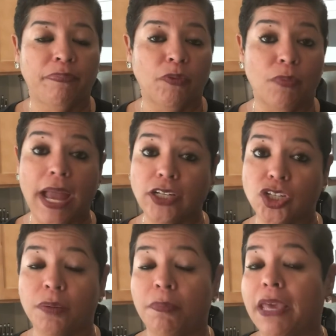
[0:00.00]

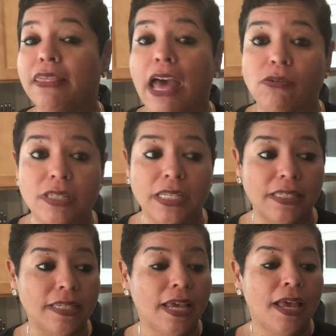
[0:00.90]
ranch, my
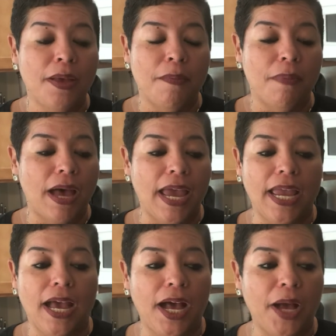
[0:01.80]
thousands,
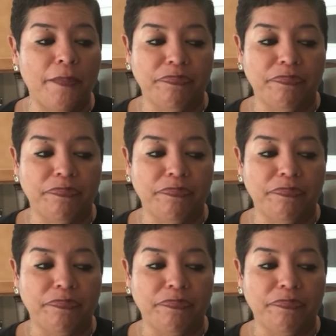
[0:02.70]
my